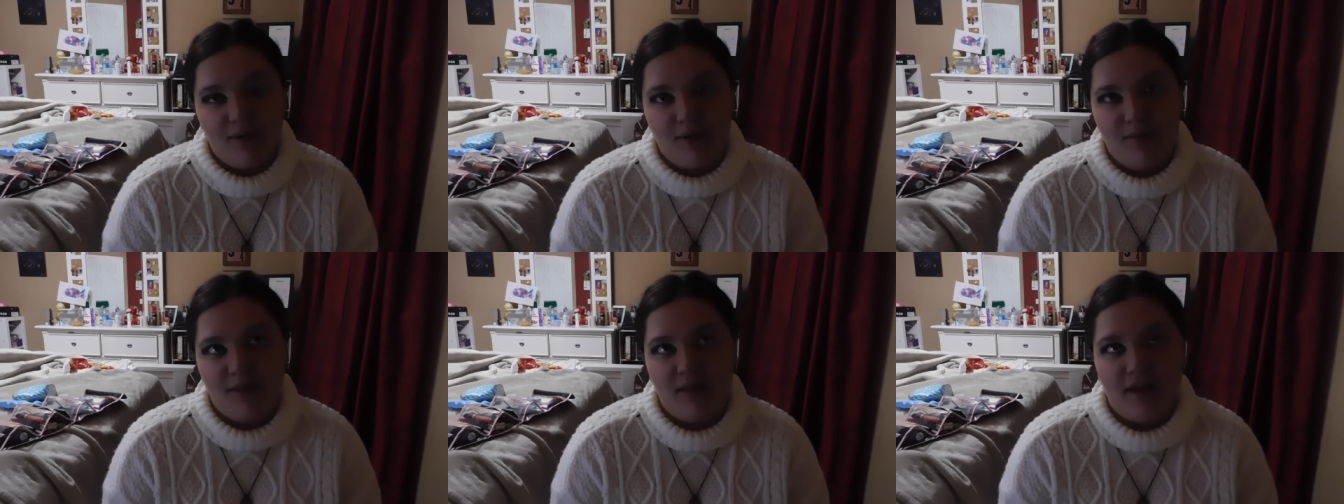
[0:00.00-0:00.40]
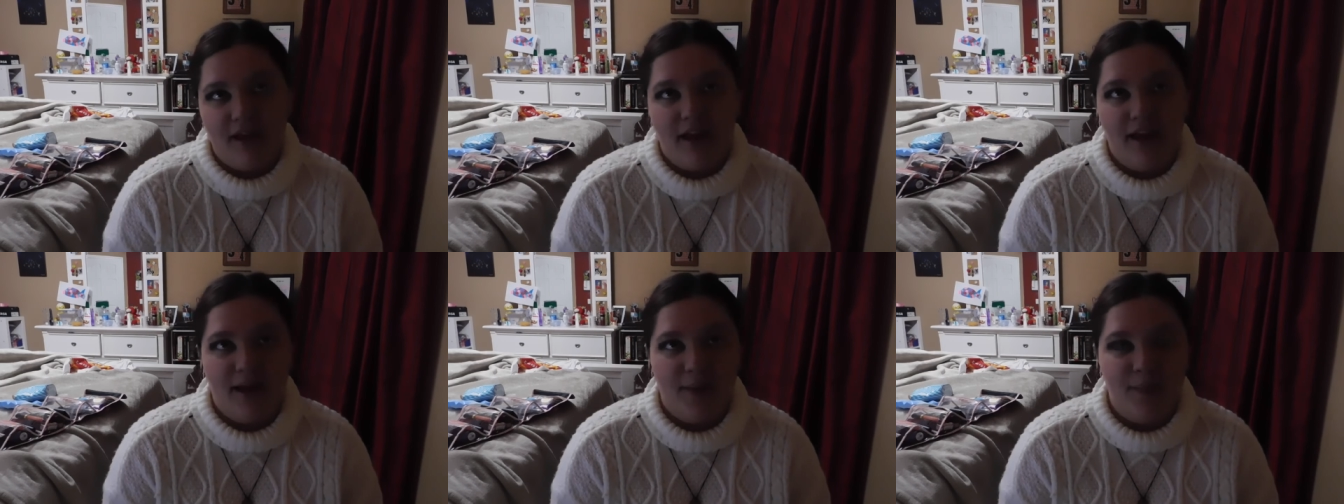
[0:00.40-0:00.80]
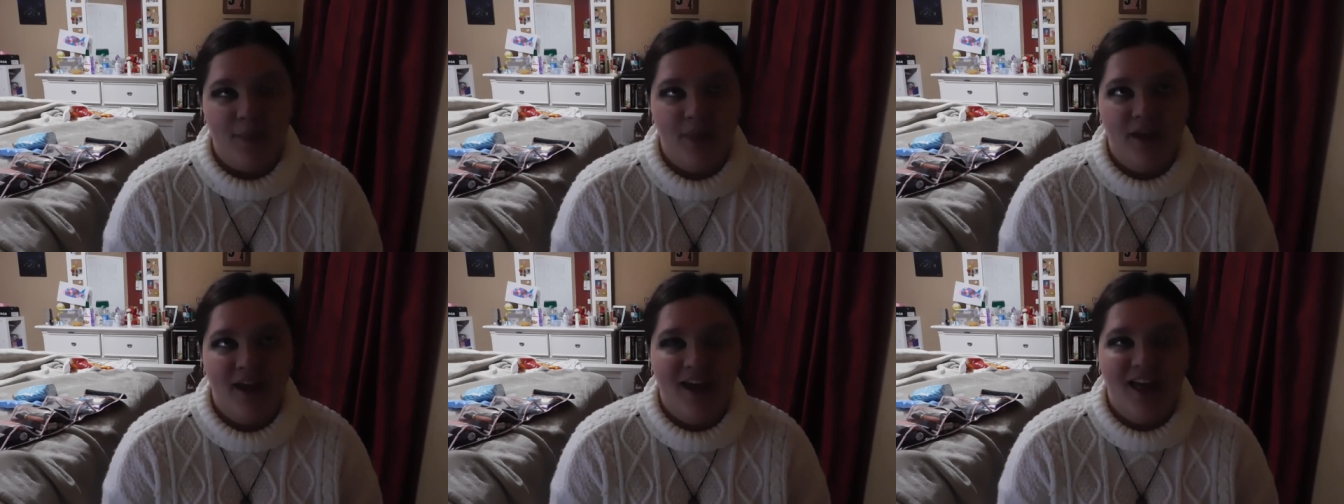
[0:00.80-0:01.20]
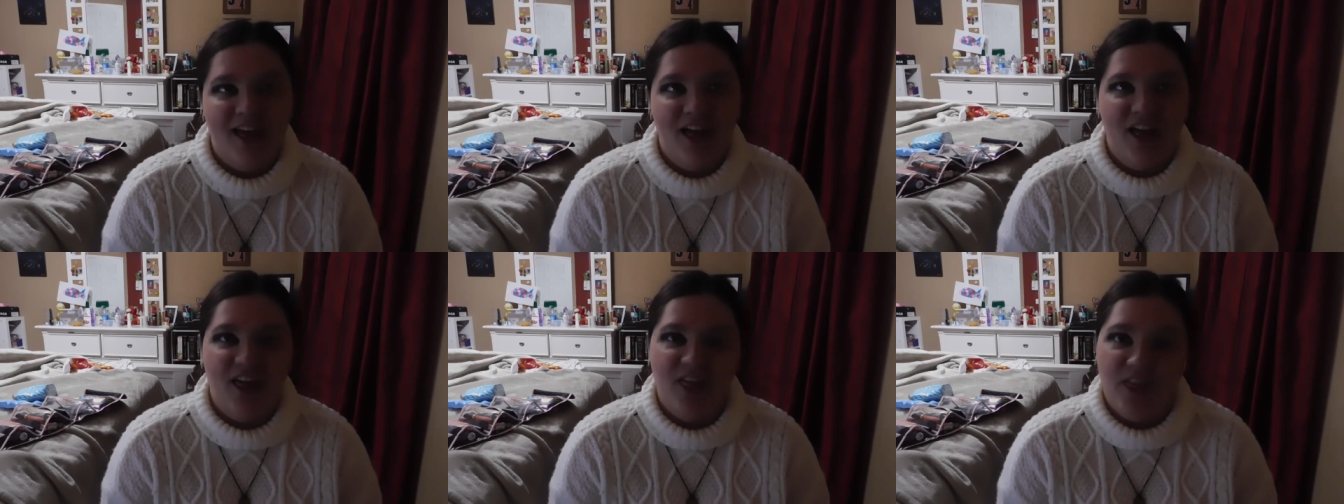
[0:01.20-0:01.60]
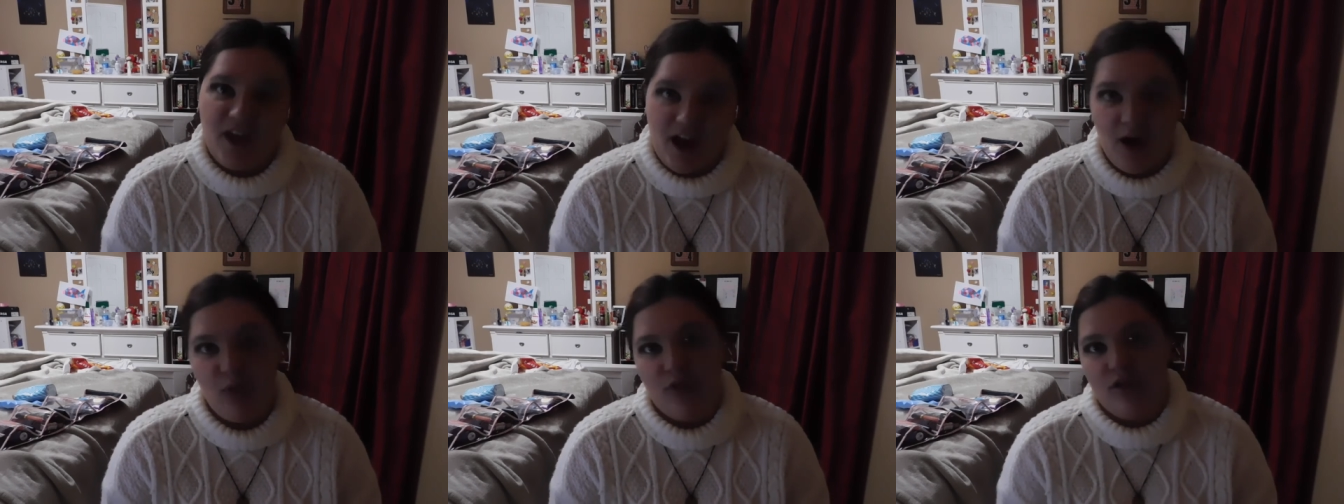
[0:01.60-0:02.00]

be like, hey, that was